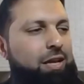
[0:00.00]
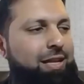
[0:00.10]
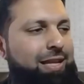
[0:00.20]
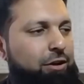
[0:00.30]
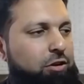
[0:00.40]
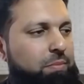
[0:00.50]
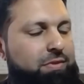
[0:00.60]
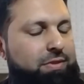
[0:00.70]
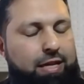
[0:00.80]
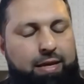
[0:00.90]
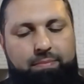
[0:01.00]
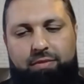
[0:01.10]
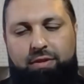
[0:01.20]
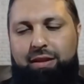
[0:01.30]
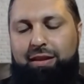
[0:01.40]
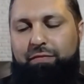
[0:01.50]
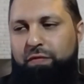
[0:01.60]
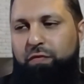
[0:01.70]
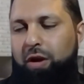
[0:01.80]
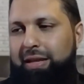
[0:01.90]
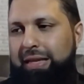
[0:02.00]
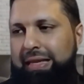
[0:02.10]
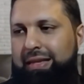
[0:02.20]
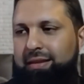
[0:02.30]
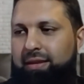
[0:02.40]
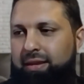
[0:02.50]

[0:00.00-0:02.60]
learning outcomes, if we've got any